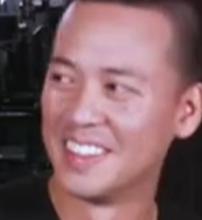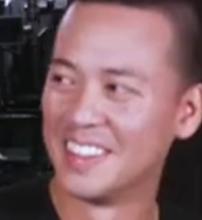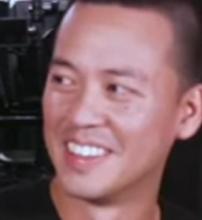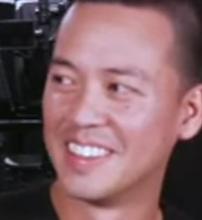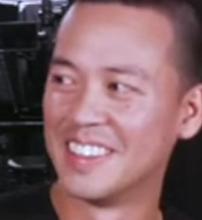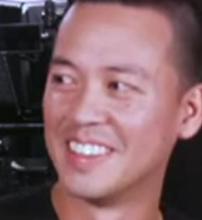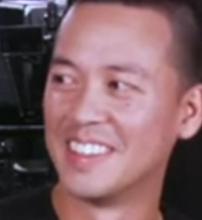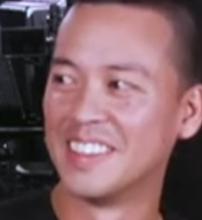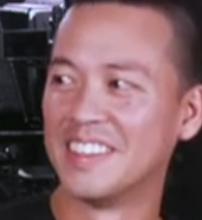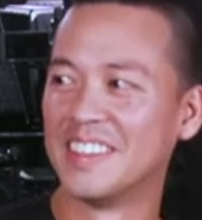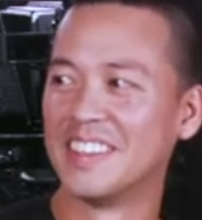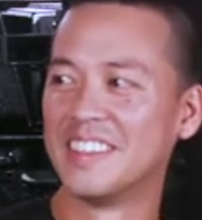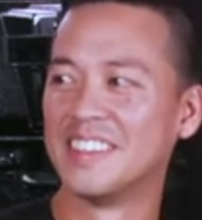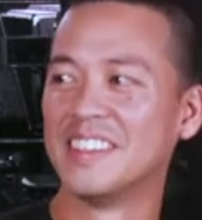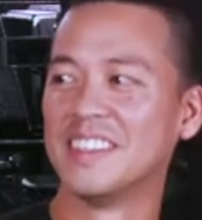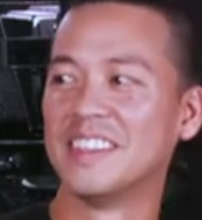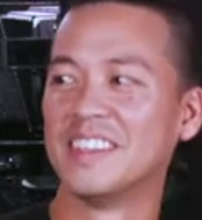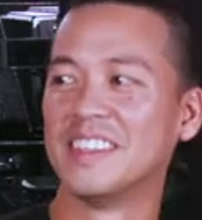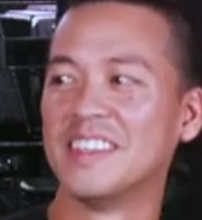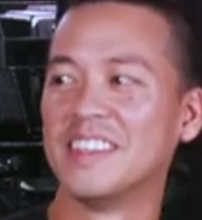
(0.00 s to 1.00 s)

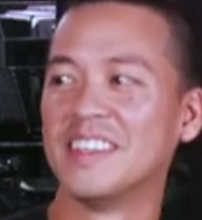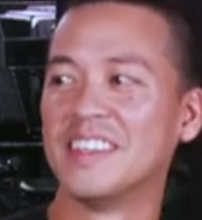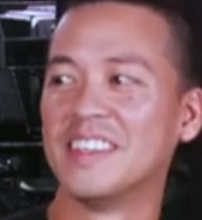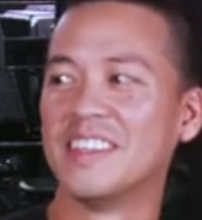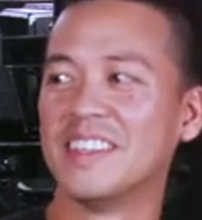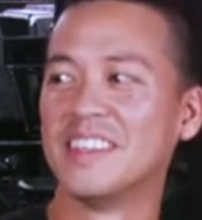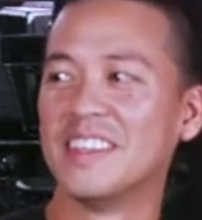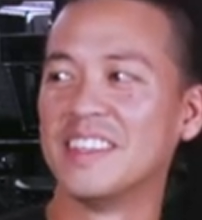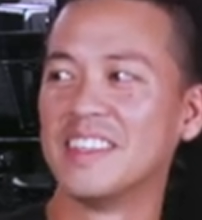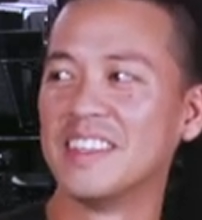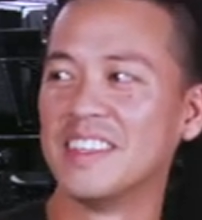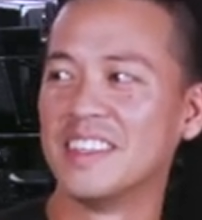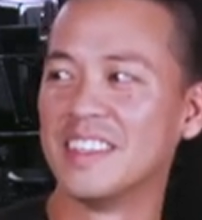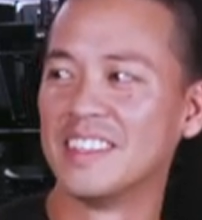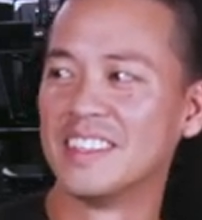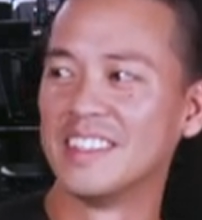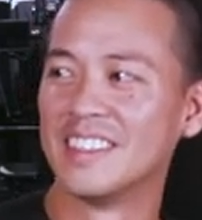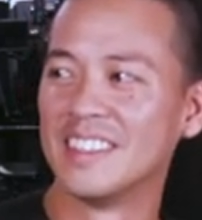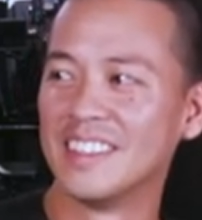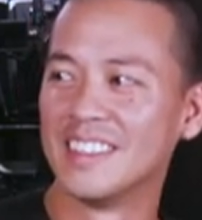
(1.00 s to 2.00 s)

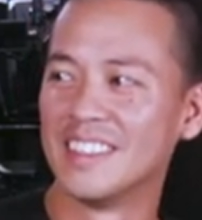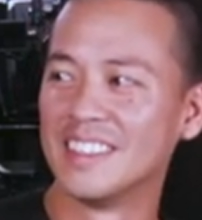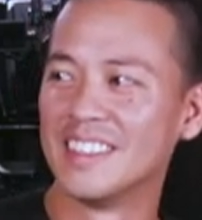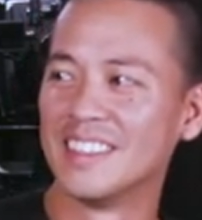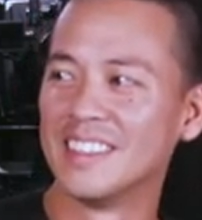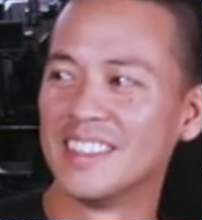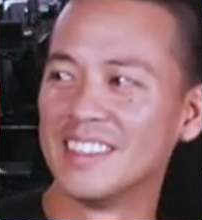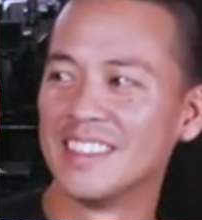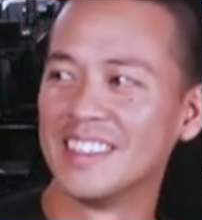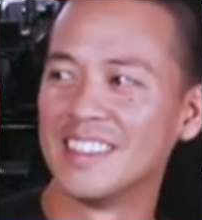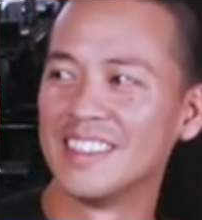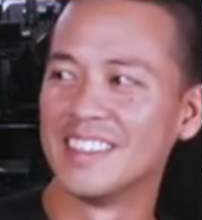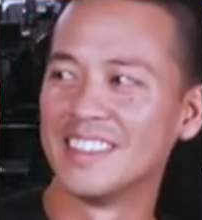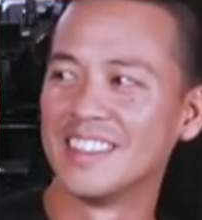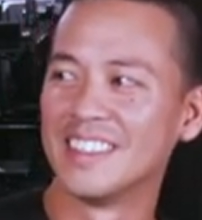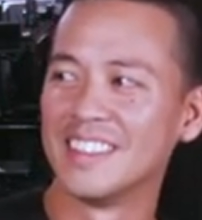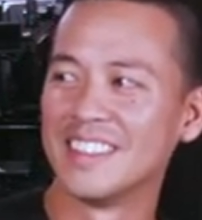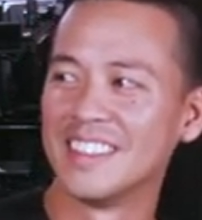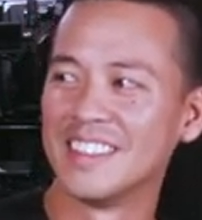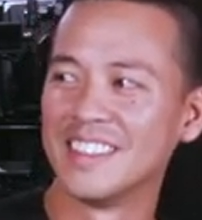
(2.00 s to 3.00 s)

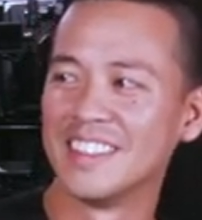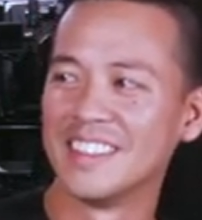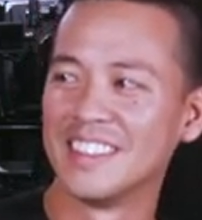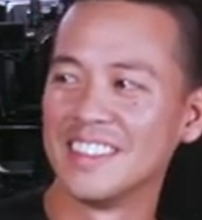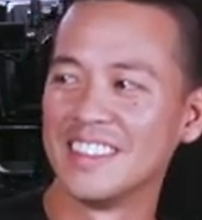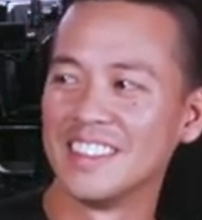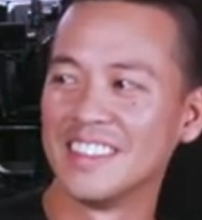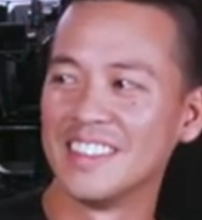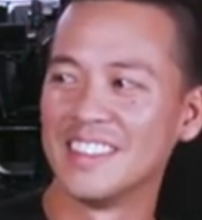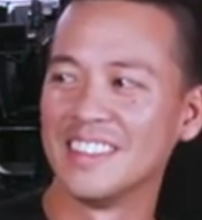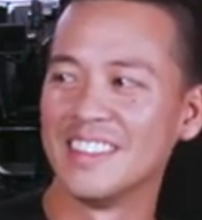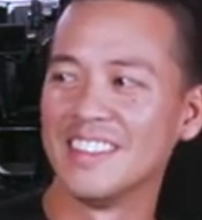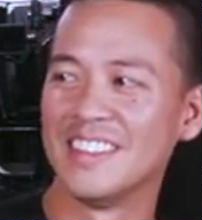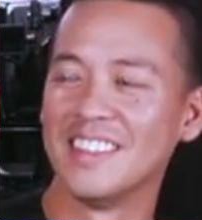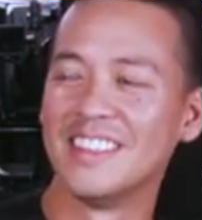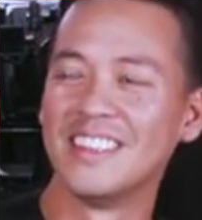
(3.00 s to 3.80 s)
No words are spoken by the person on screen.